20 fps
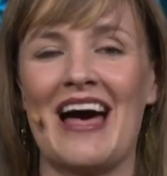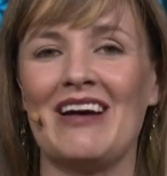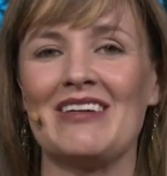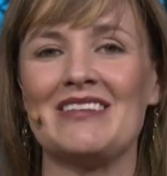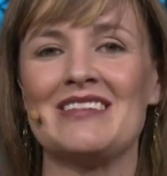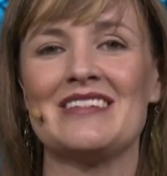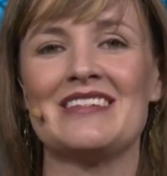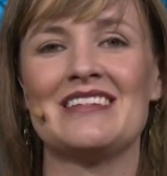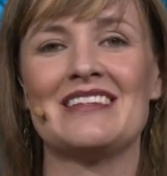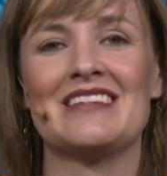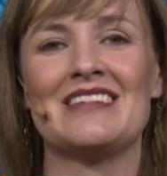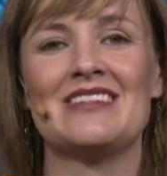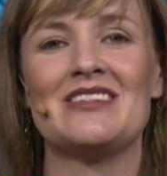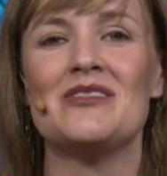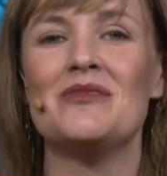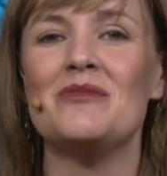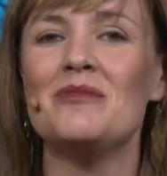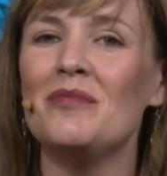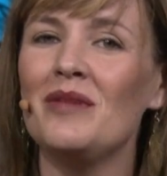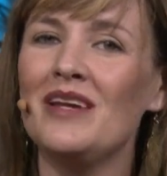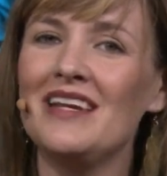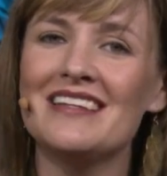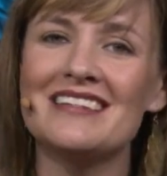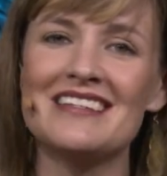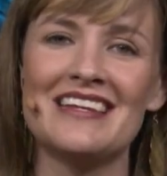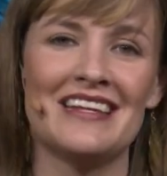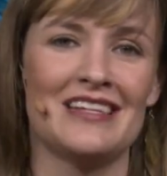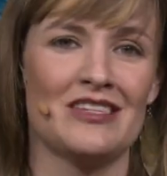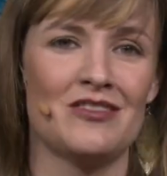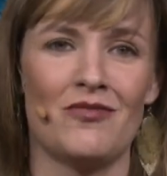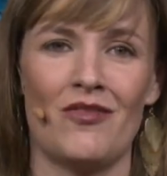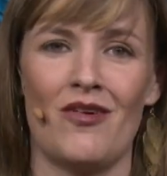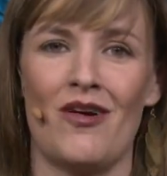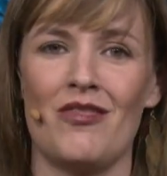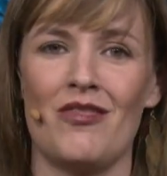out to meet his